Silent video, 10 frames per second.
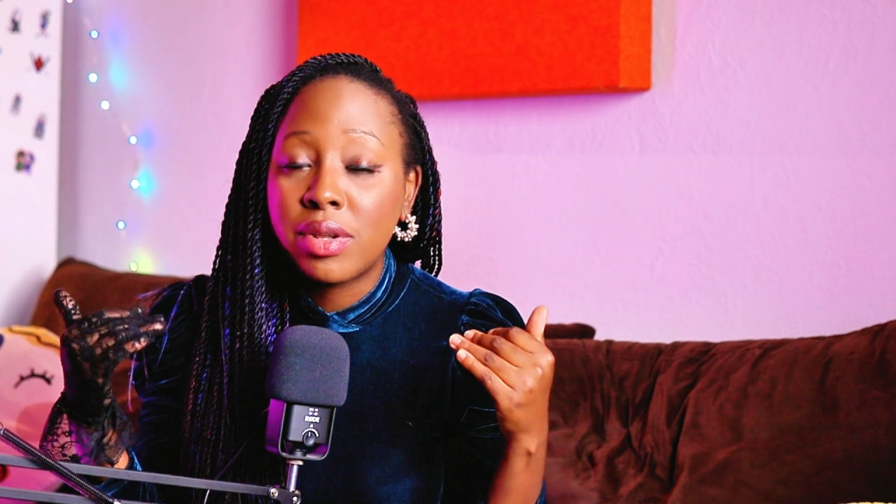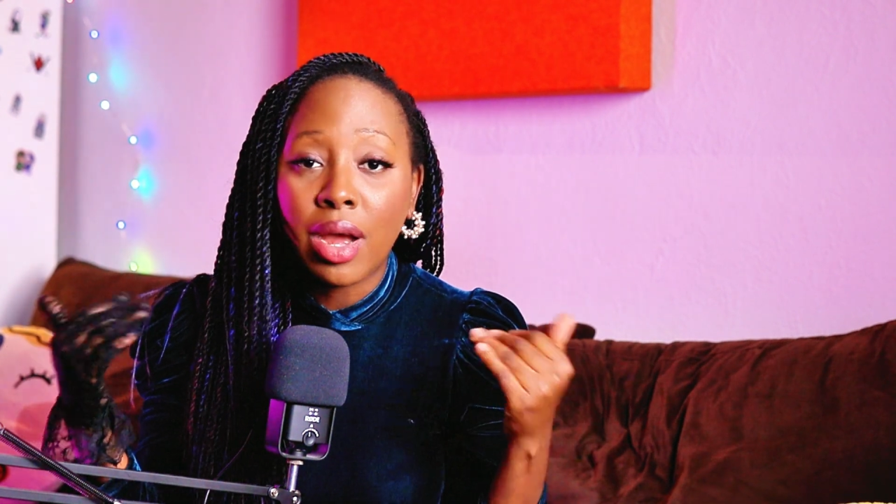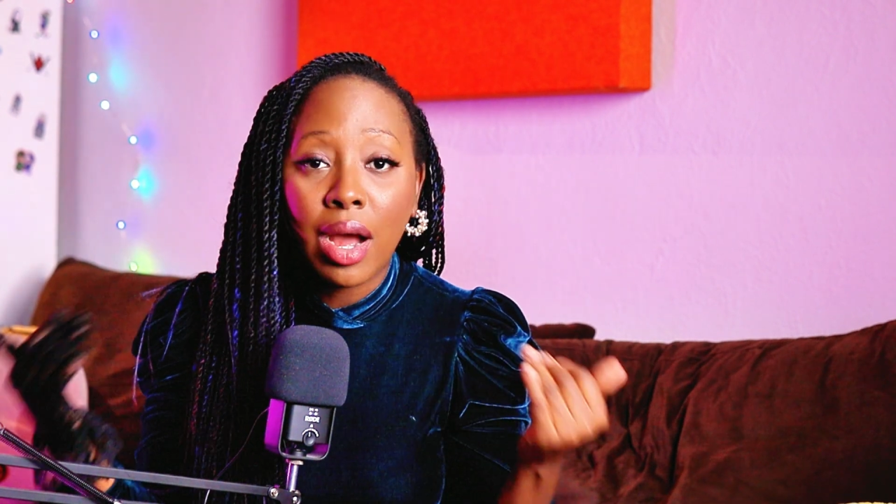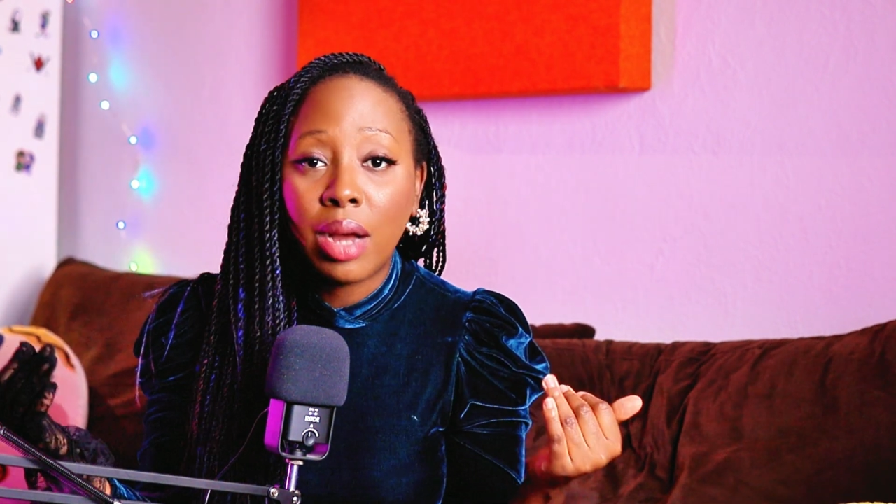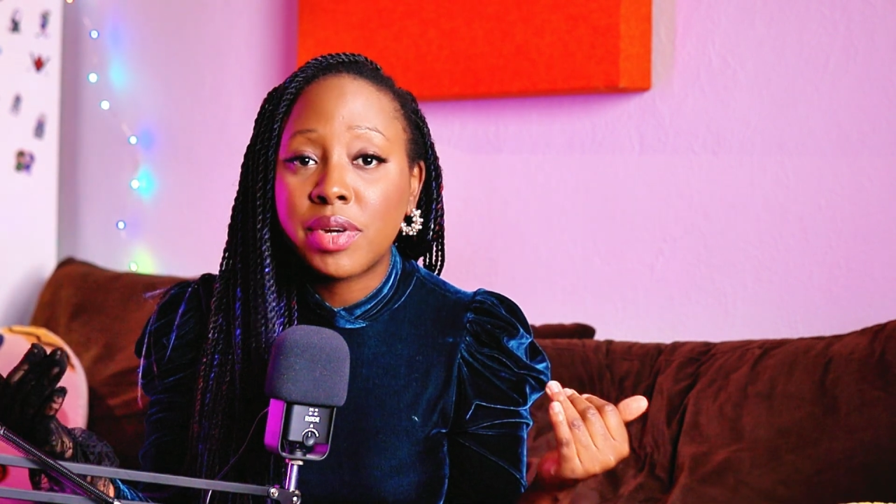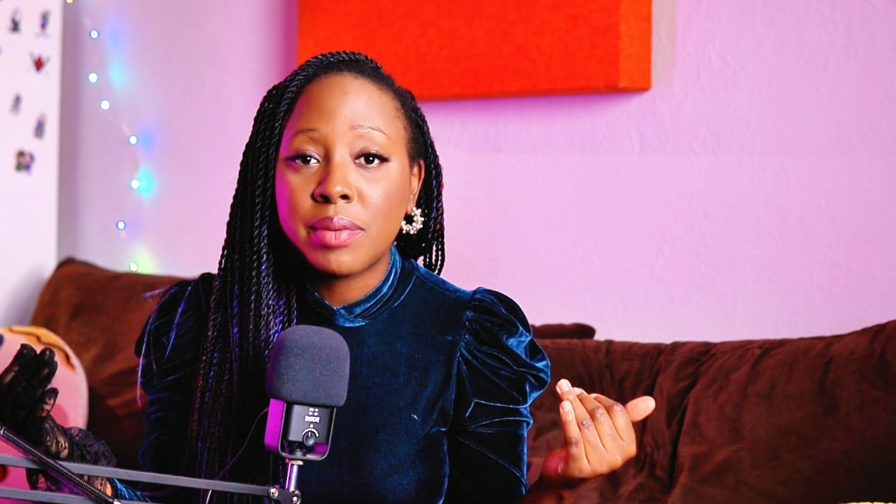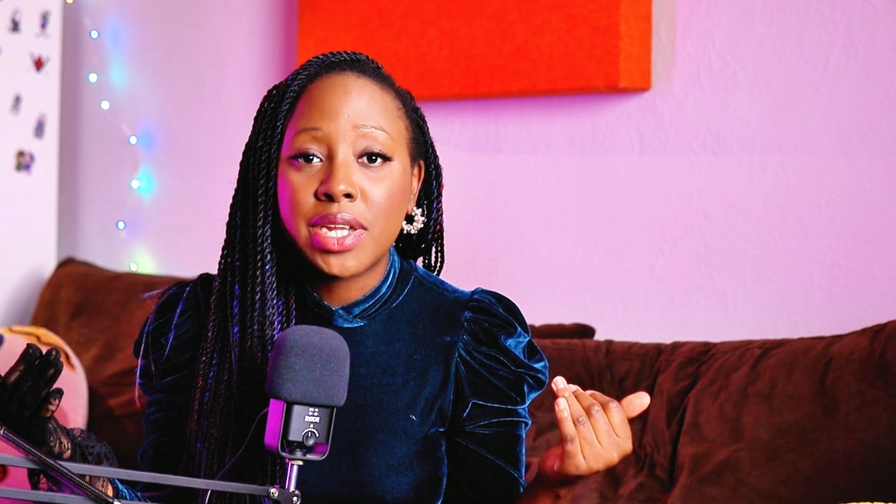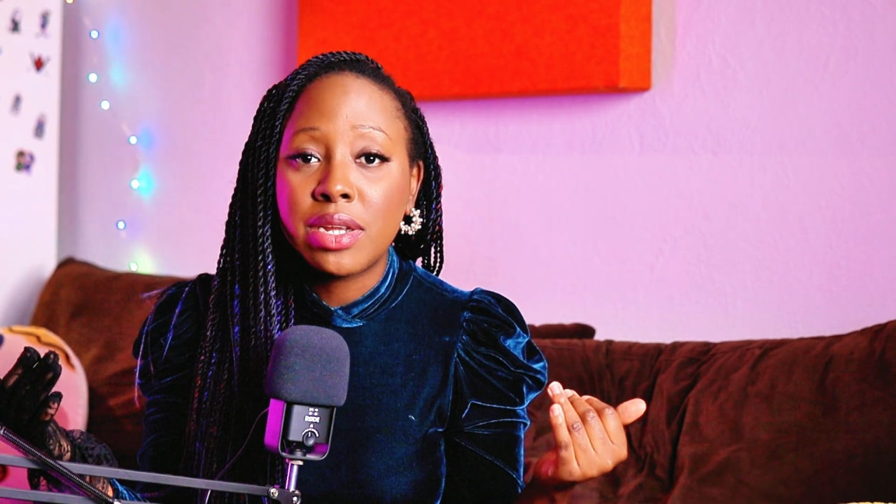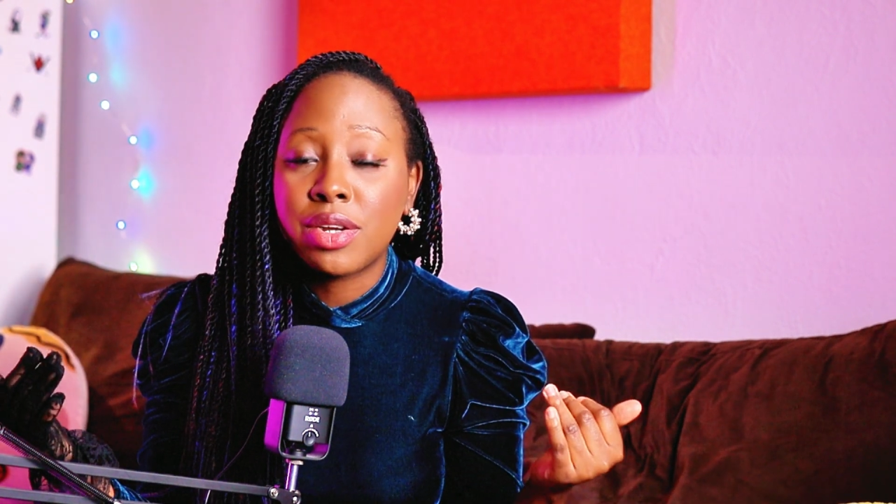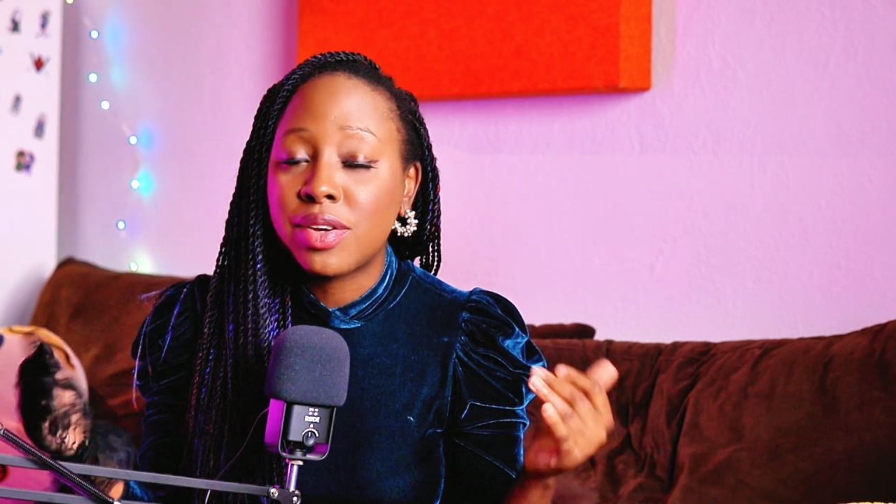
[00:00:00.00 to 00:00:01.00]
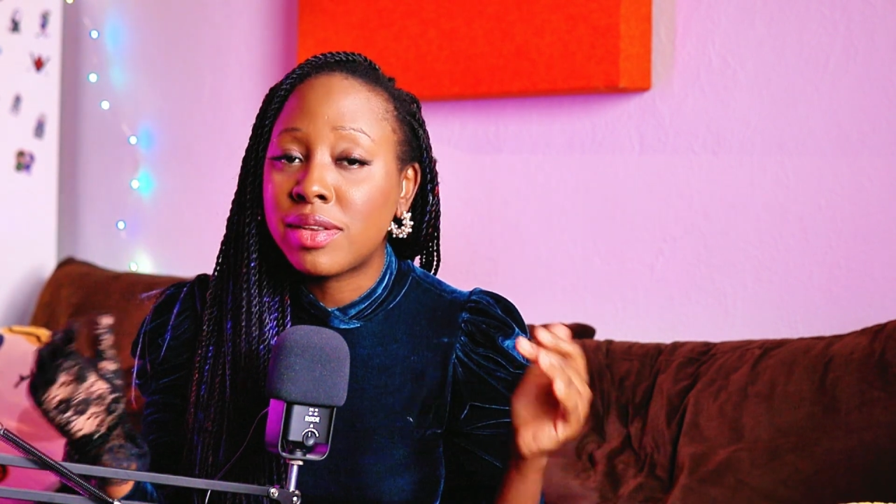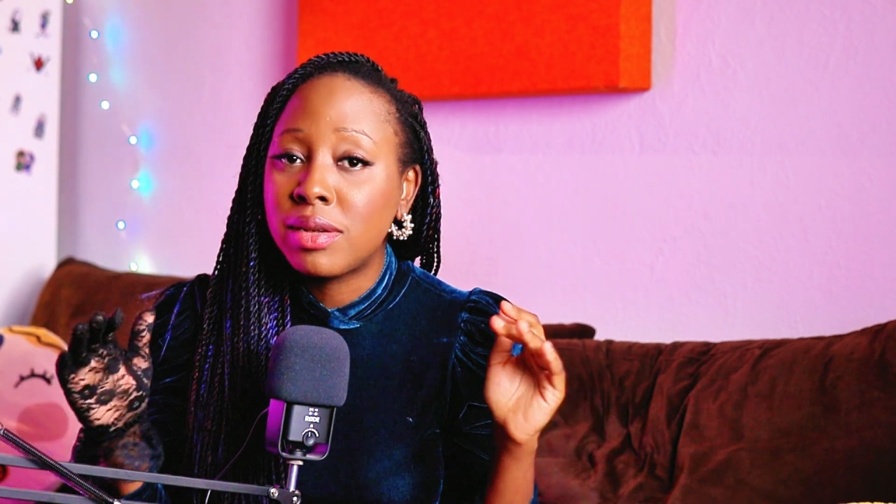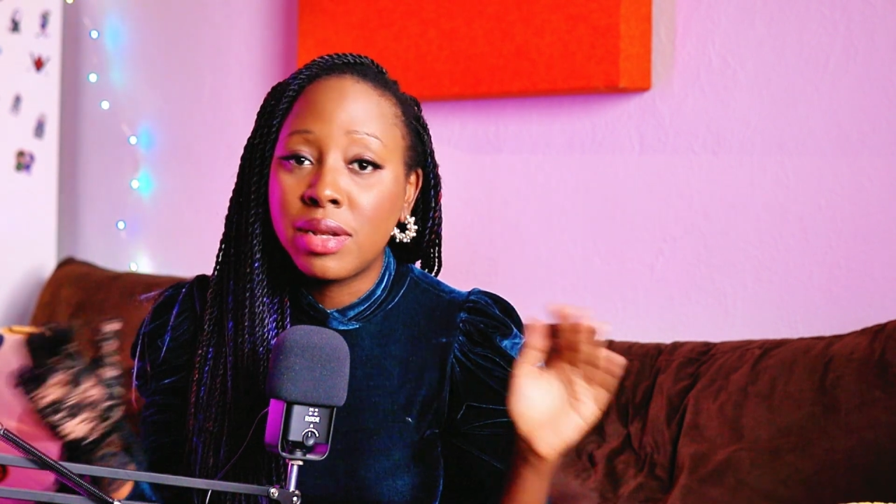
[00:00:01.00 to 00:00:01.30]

the upcoming years,